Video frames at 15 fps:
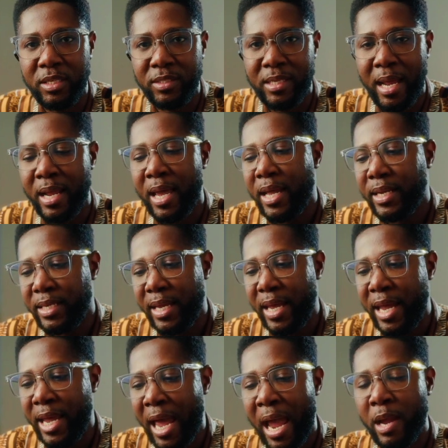just that the
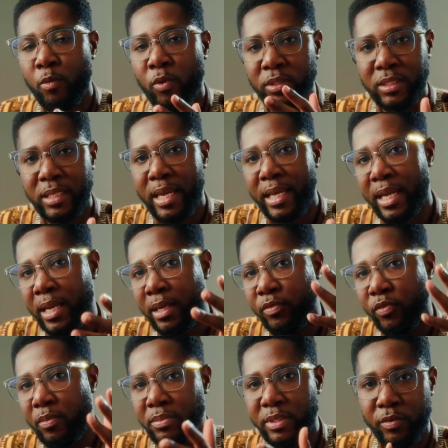AI was taken
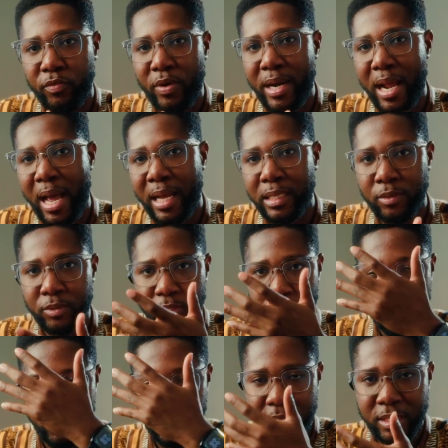from different angles.
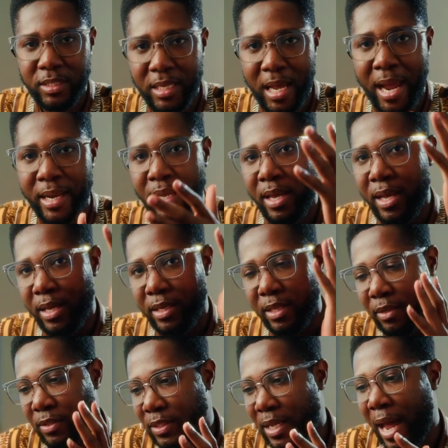So this side,
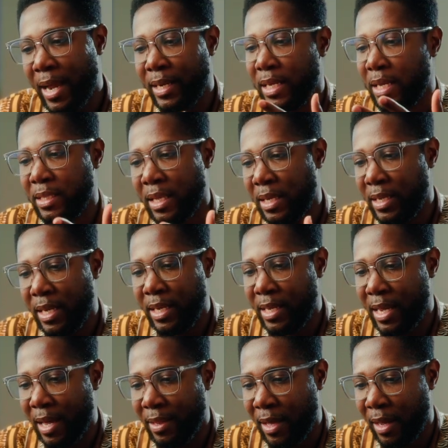the side, and then
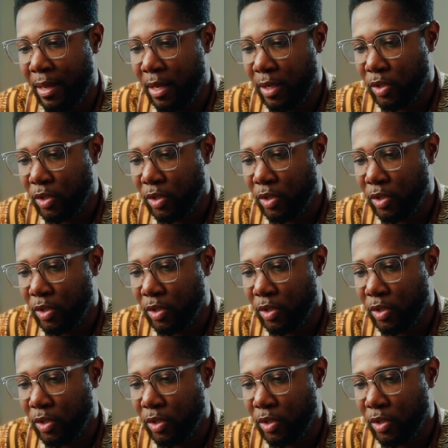any other.